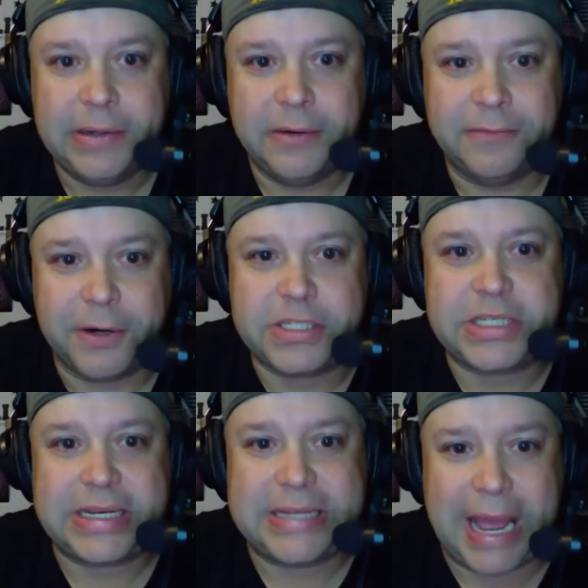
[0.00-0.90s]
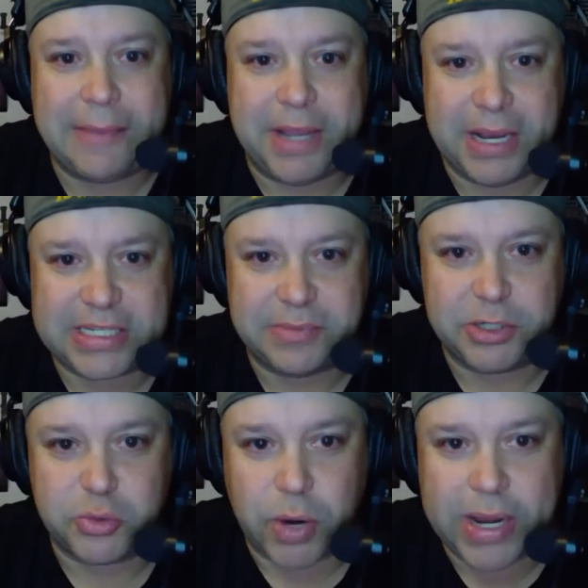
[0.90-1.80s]
First-time
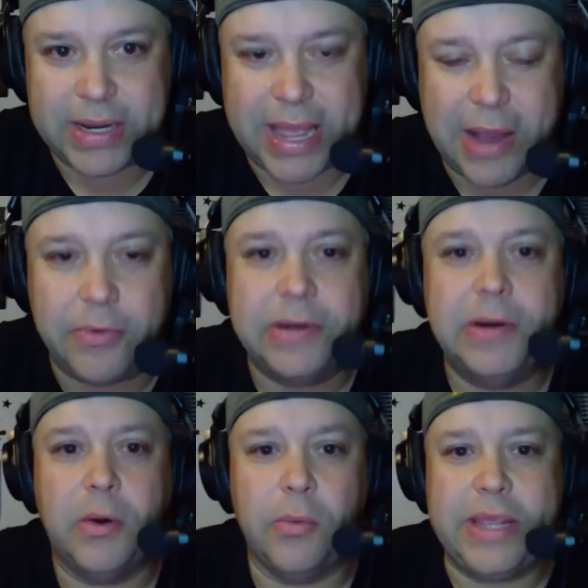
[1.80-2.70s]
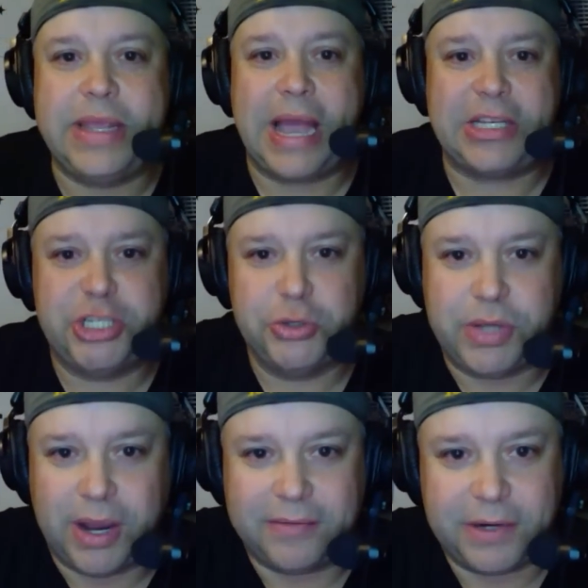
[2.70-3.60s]
customers, right now, we got you
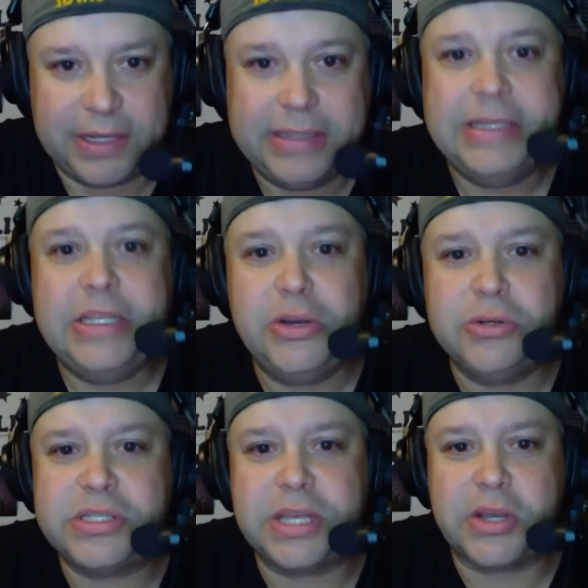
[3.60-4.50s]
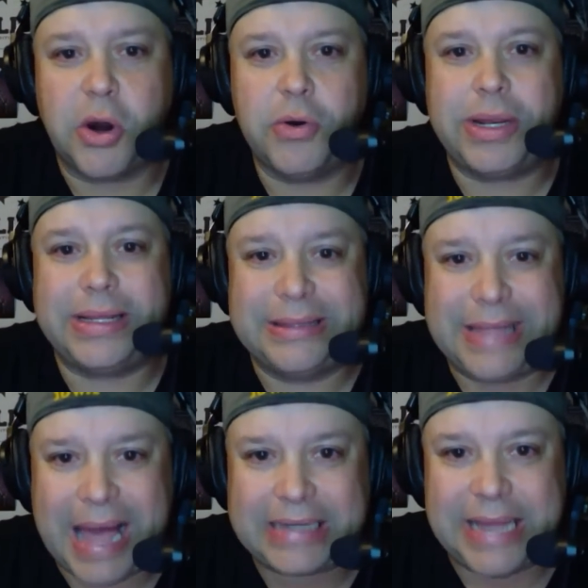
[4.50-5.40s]
covered. Use the code
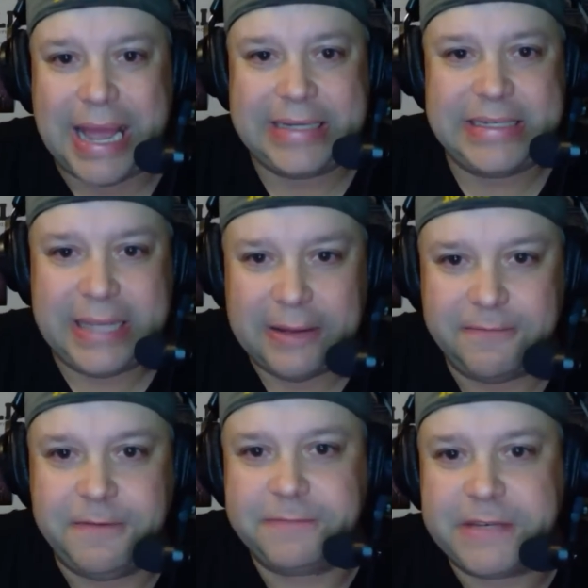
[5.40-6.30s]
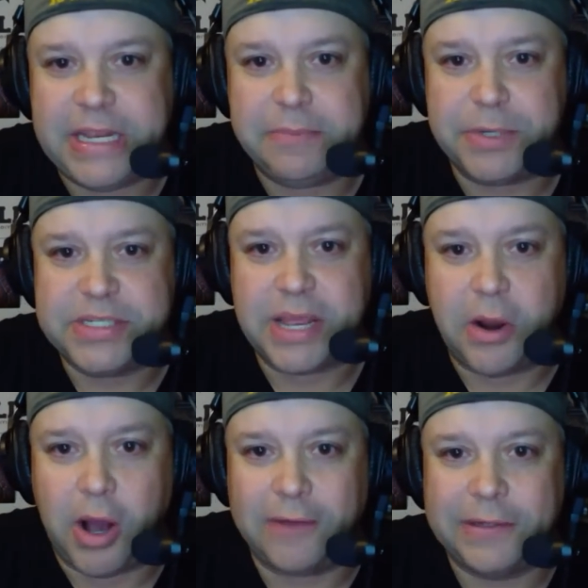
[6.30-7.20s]
LOCKEDON to get 15% off